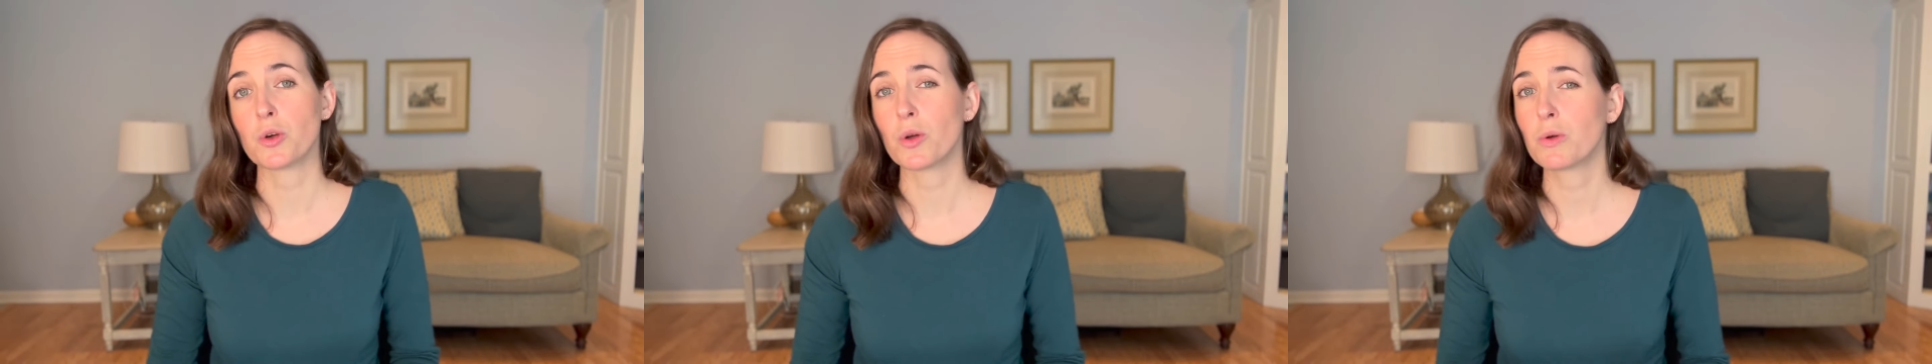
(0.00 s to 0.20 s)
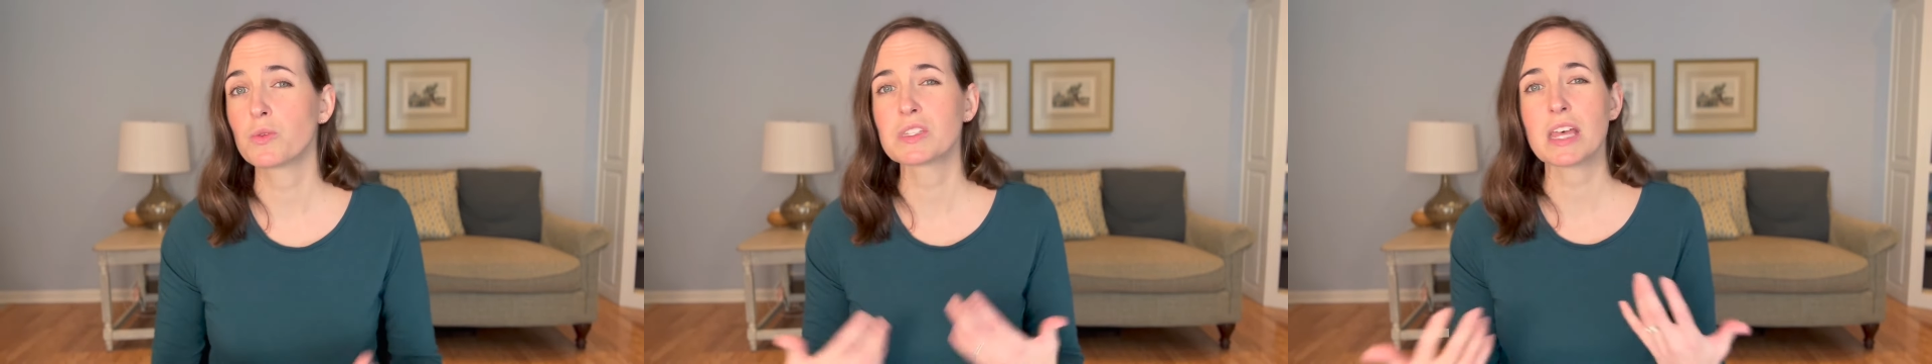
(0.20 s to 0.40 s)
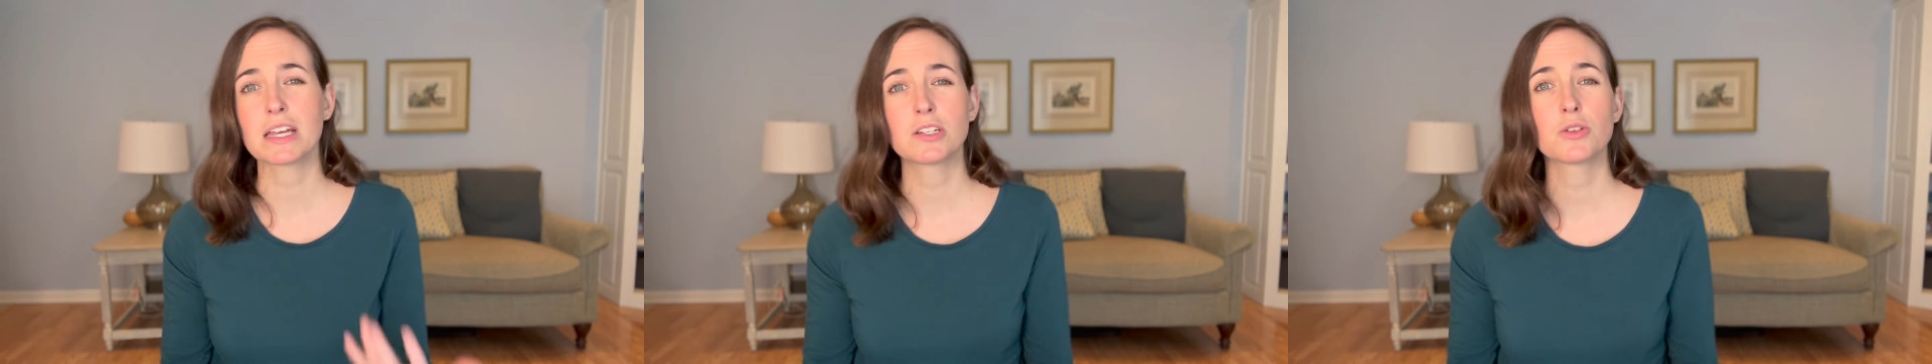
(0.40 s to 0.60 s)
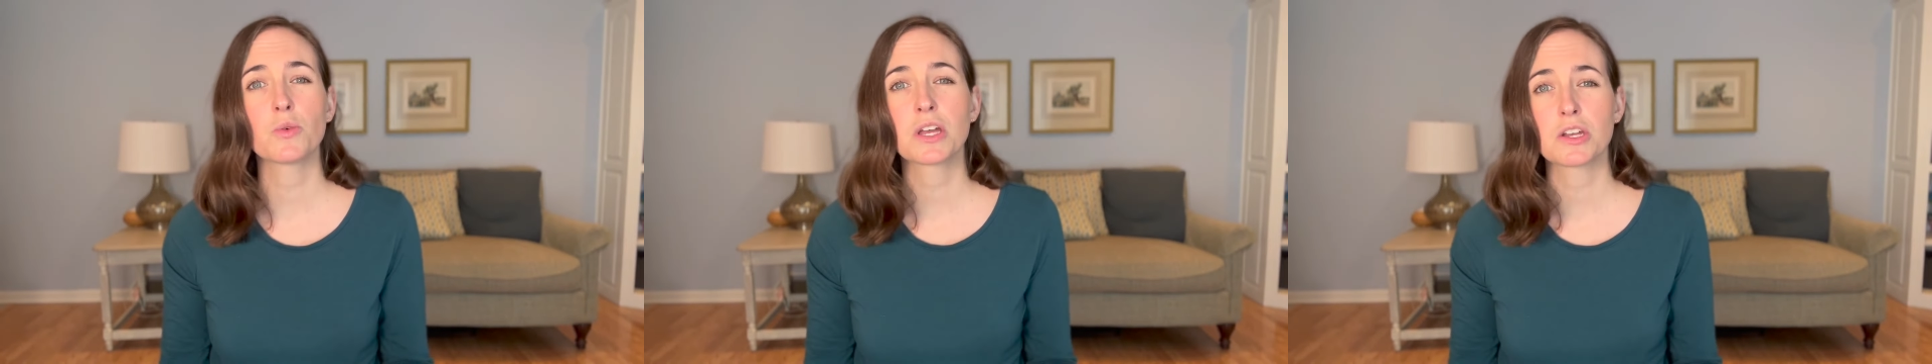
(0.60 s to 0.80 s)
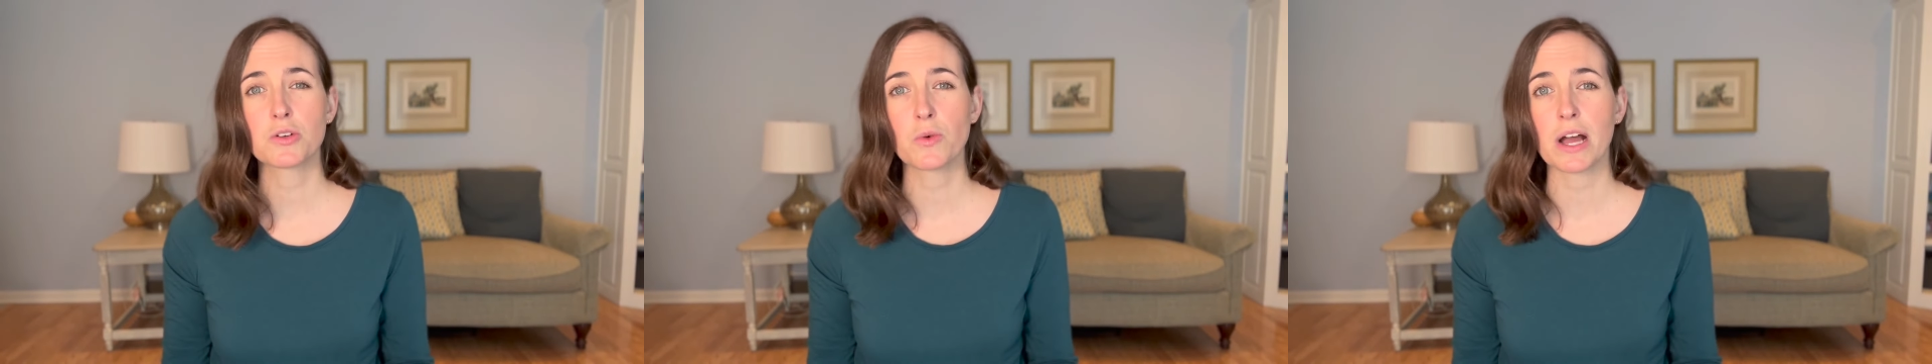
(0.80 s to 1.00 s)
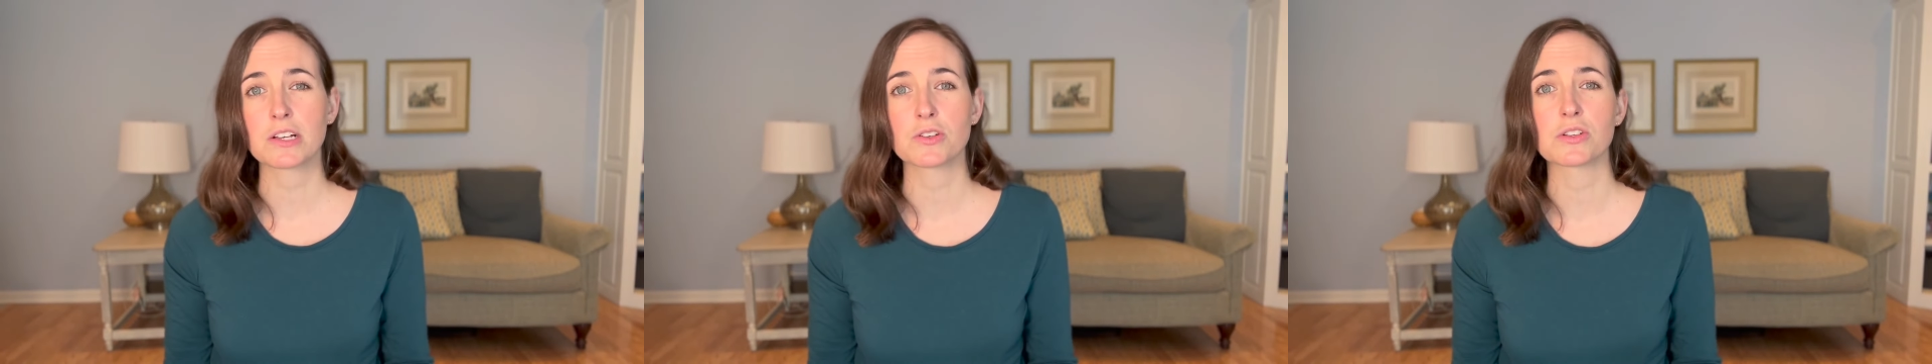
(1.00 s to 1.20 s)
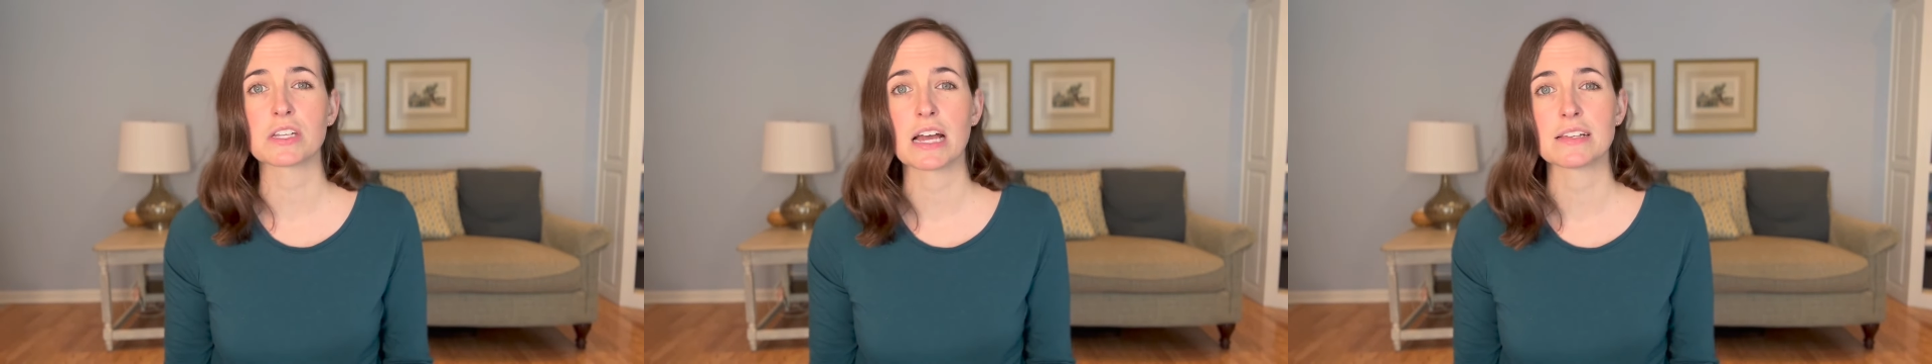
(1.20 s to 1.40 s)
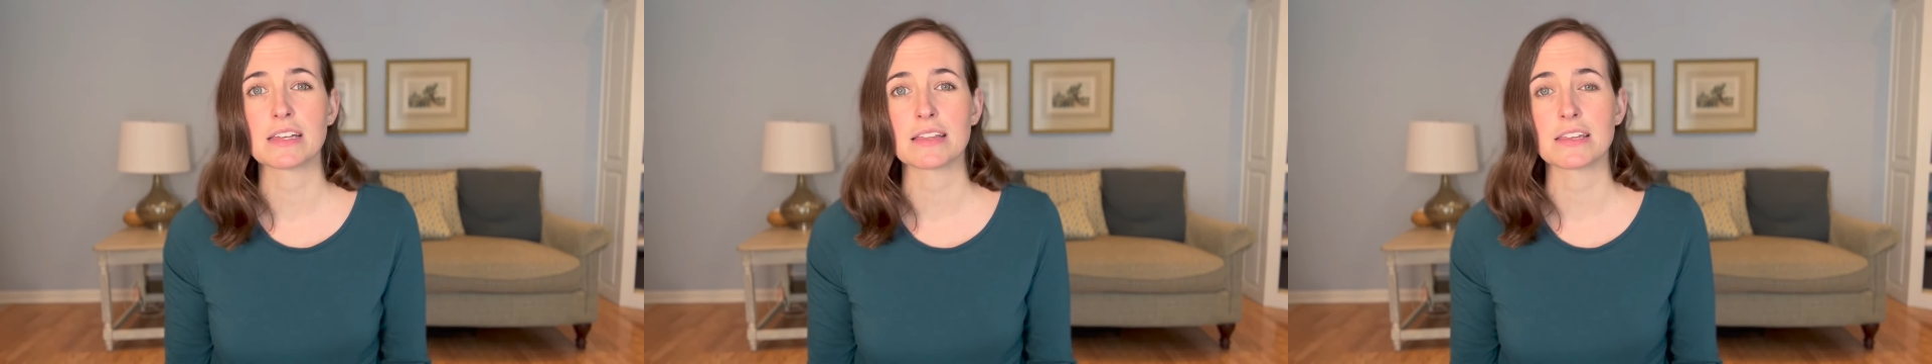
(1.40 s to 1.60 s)
It was like doing a new
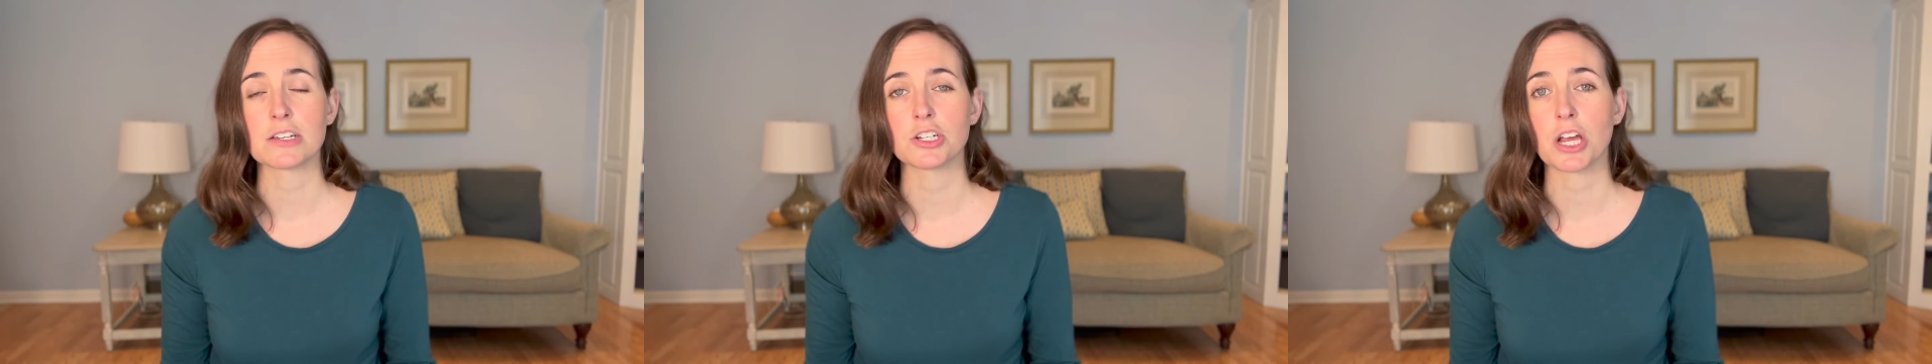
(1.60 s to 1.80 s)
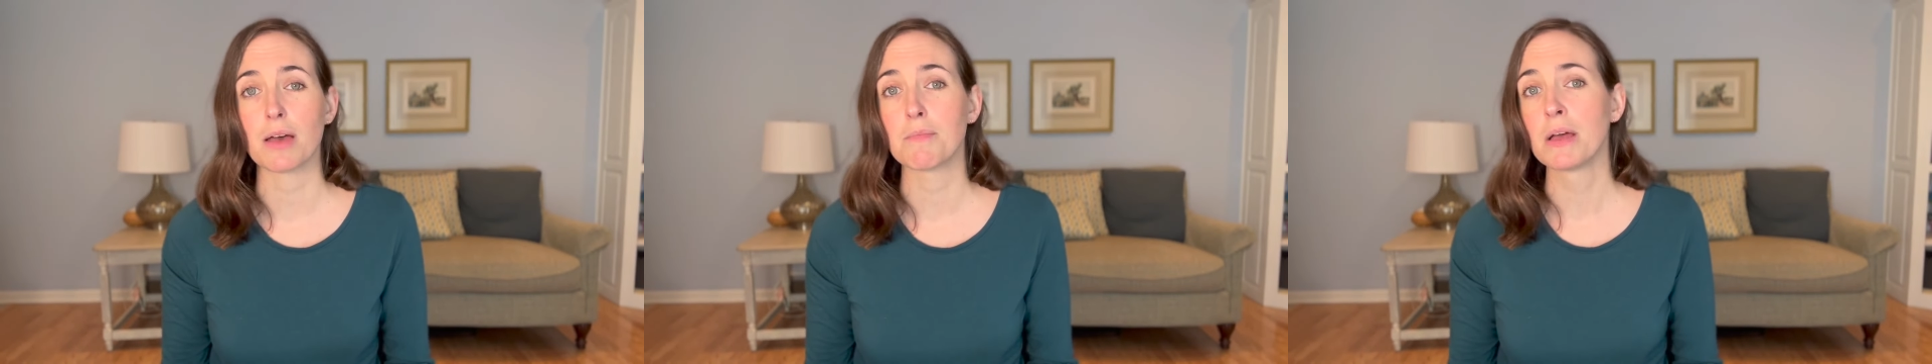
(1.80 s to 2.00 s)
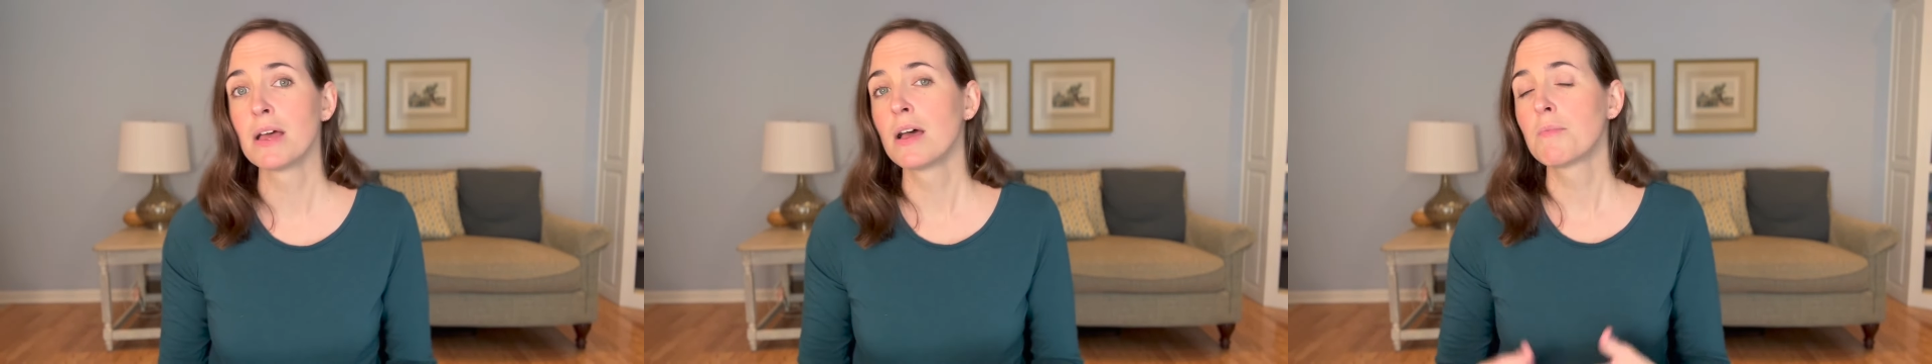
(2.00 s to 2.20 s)
exercise at the gym.